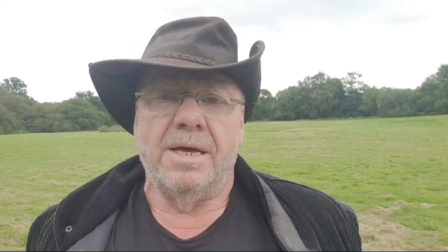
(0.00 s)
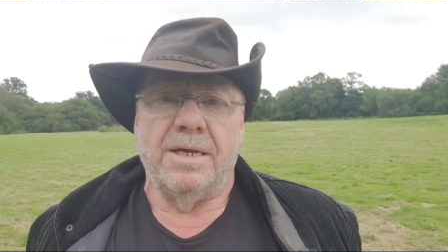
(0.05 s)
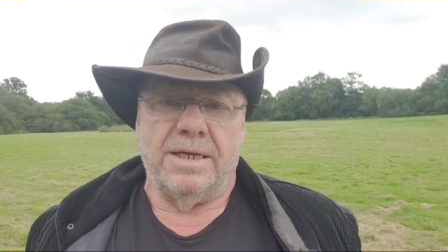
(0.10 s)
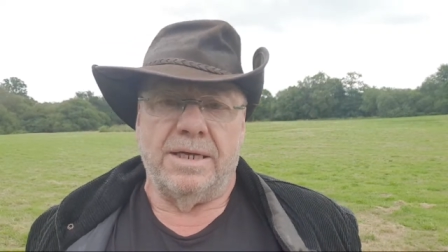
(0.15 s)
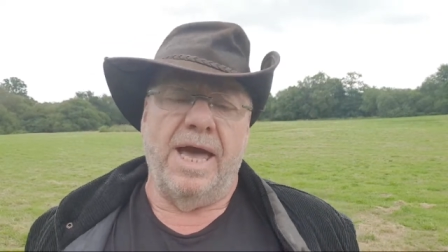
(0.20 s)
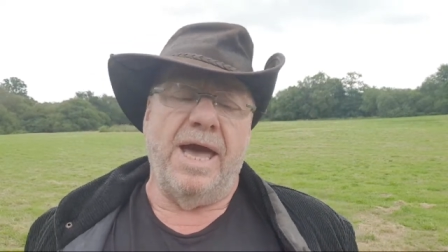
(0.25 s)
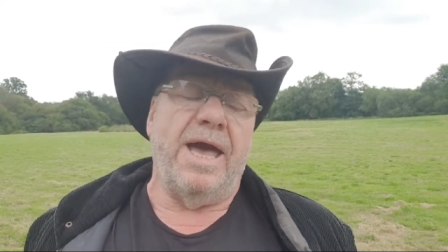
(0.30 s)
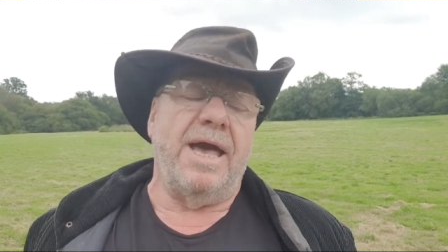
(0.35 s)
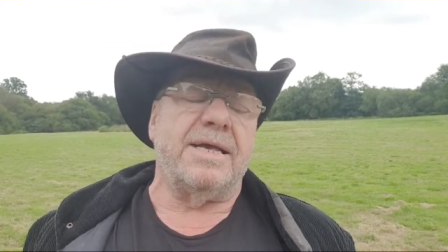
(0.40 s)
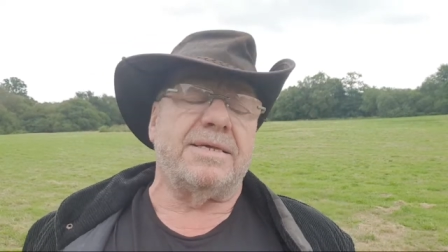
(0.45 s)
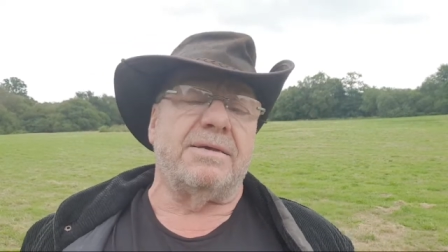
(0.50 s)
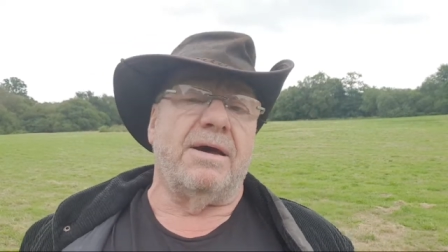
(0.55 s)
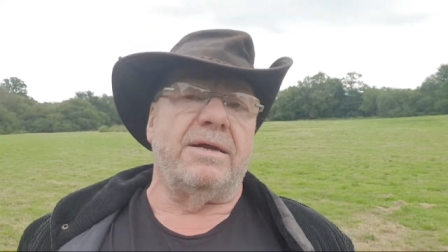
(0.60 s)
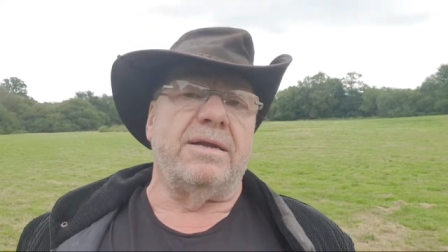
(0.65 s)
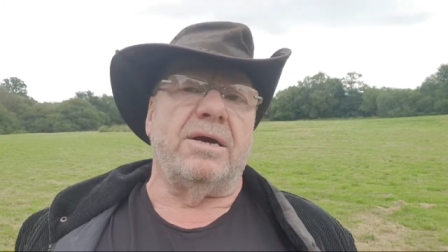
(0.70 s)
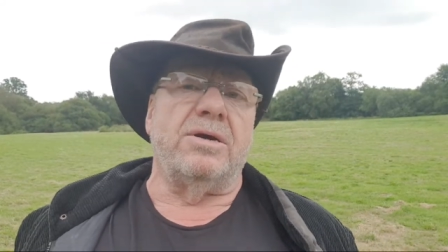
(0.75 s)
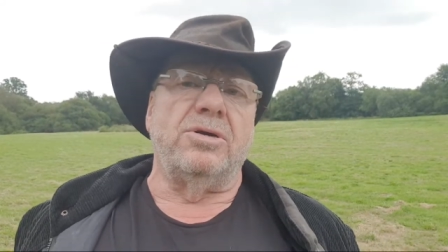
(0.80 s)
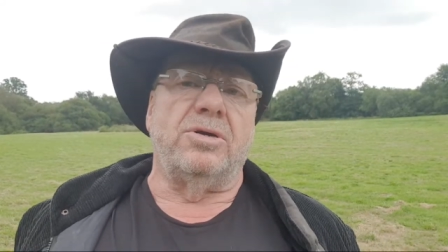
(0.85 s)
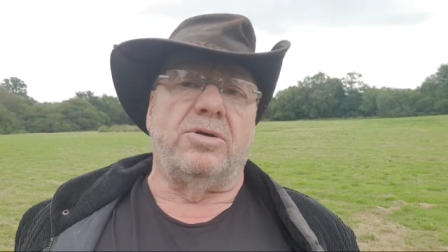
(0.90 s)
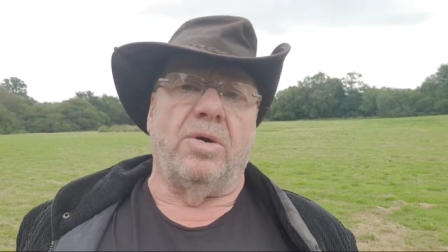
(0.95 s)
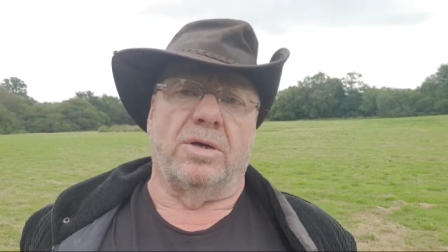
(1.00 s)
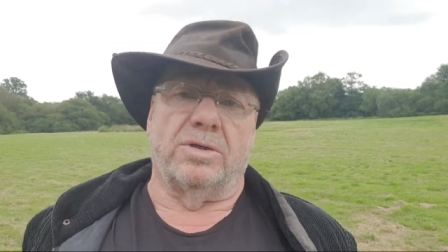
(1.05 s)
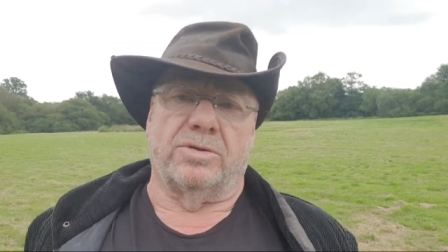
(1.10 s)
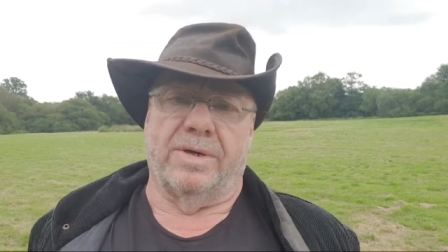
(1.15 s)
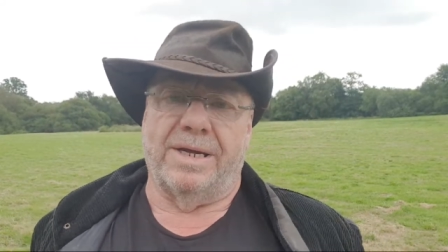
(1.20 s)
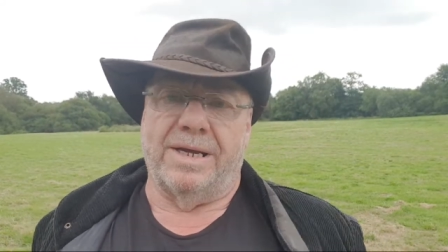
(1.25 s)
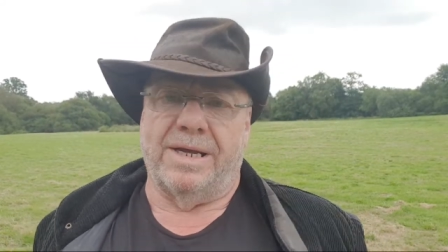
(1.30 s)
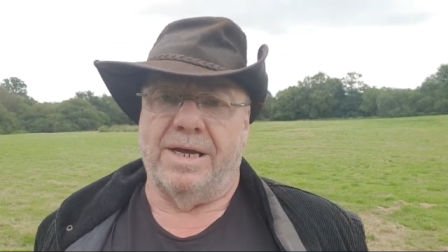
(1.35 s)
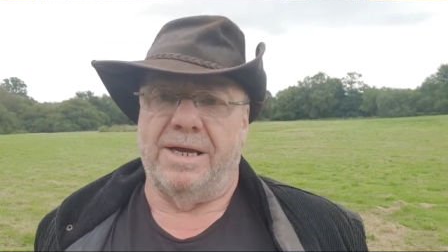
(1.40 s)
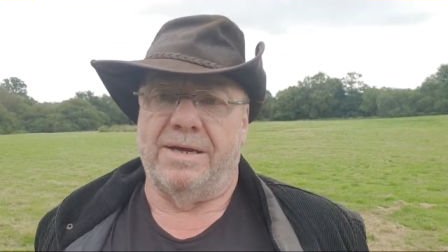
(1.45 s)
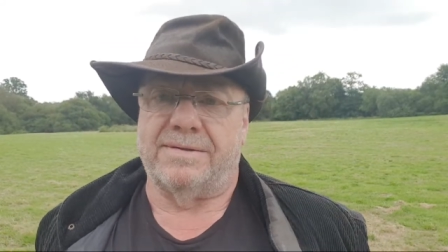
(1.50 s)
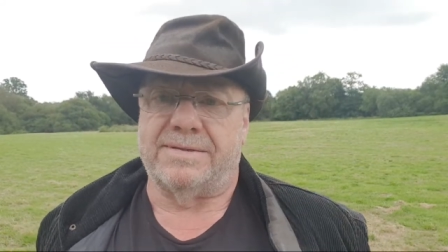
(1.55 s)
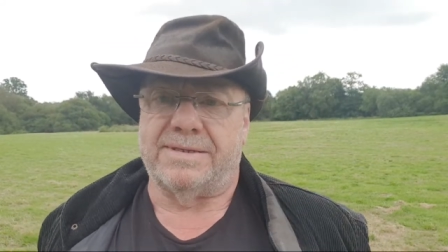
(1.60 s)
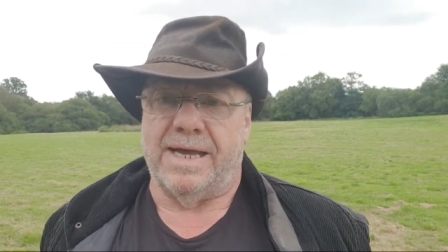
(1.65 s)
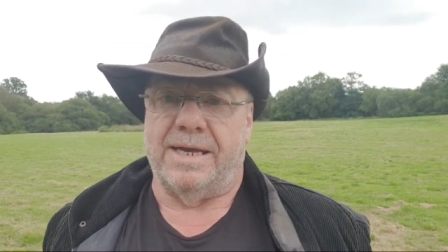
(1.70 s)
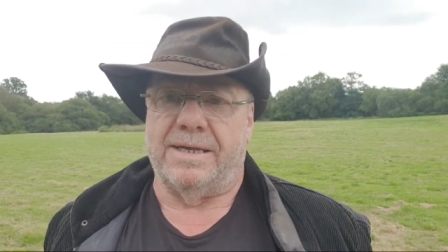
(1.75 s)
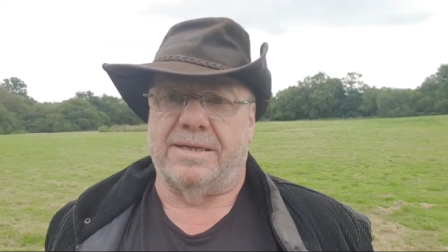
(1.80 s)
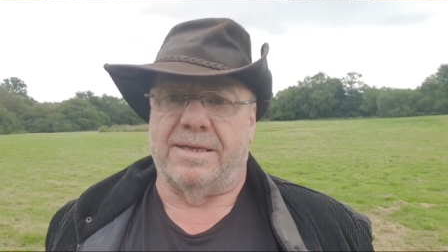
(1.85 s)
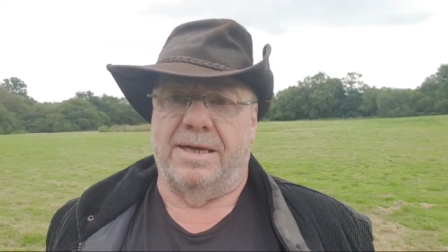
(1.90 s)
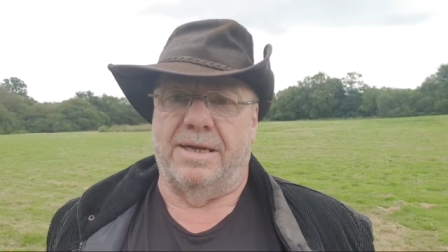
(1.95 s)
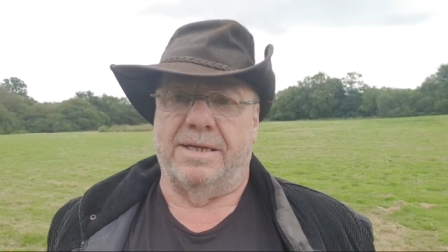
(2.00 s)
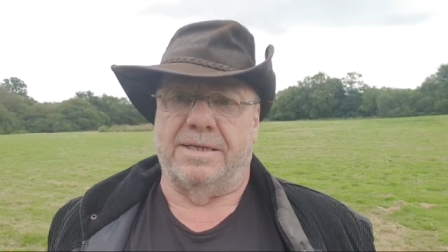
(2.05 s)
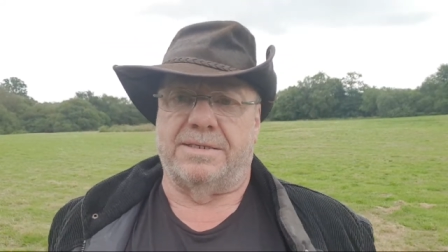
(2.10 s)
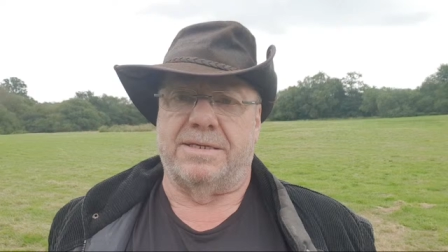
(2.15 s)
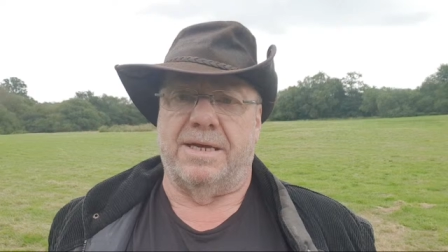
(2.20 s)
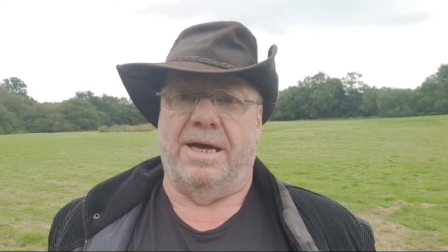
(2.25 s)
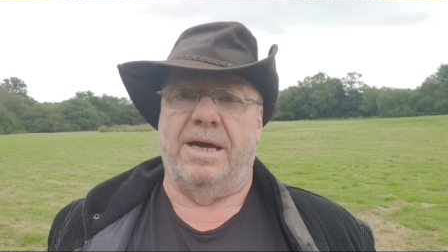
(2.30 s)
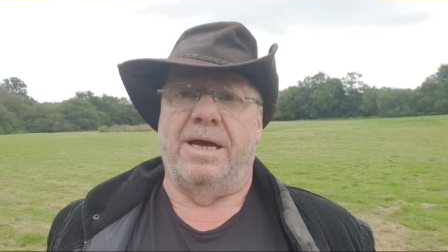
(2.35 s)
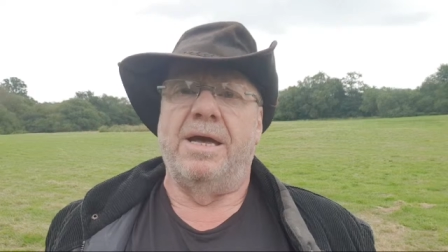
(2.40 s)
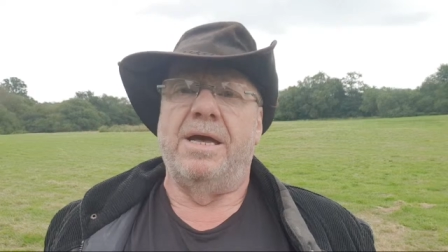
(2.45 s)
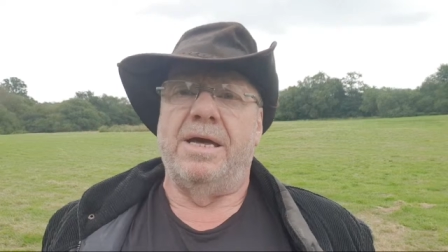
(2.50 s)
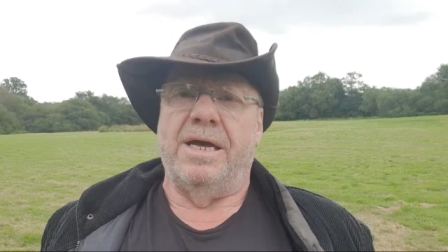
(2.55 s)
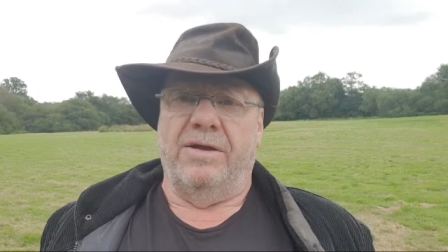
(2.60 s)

Yes, I know Quadrilla has said that